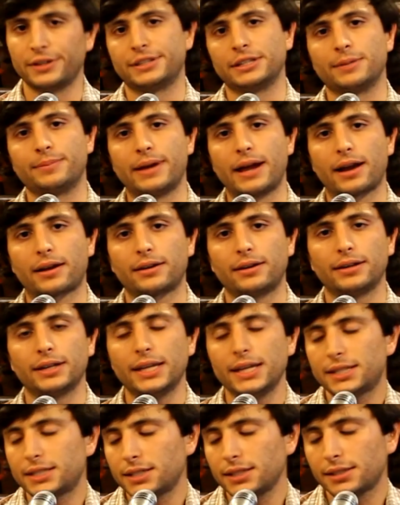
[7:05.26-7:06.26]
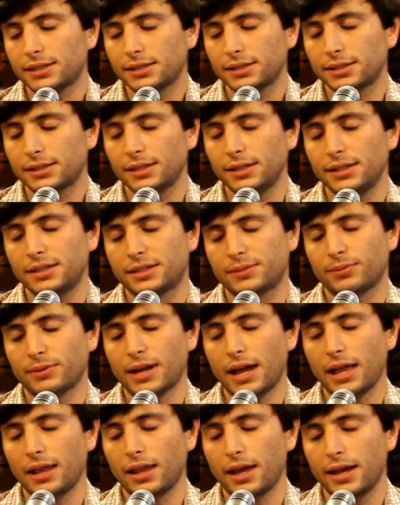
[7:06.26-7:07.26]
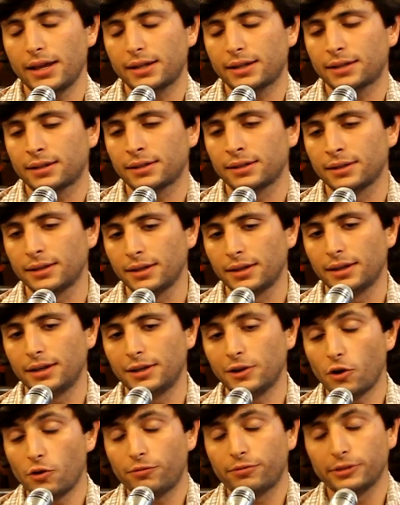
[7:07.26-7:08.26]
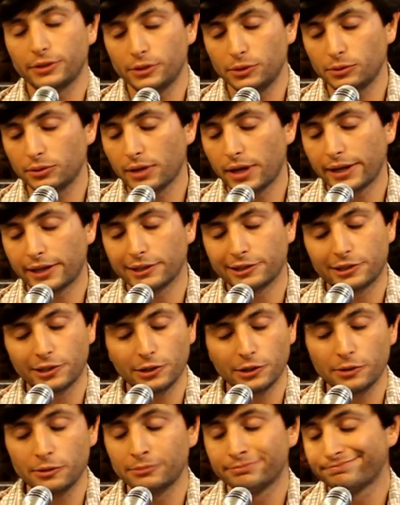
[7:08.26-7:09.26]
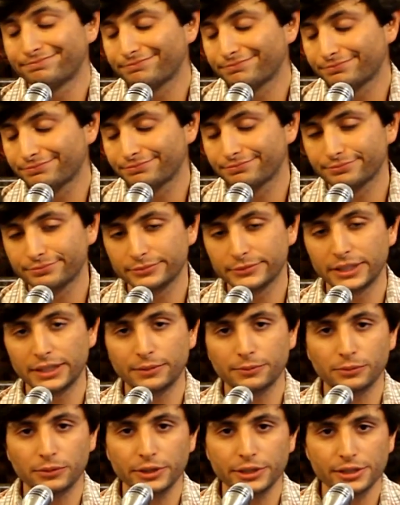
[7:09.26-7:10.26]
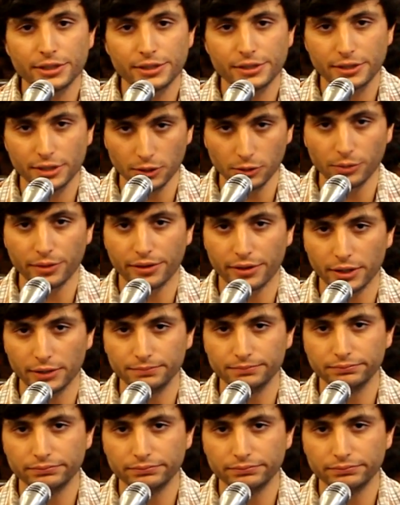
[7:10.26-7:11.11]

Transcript: in the background. It's what I like, and hopefully you like it too. And we just deal with it.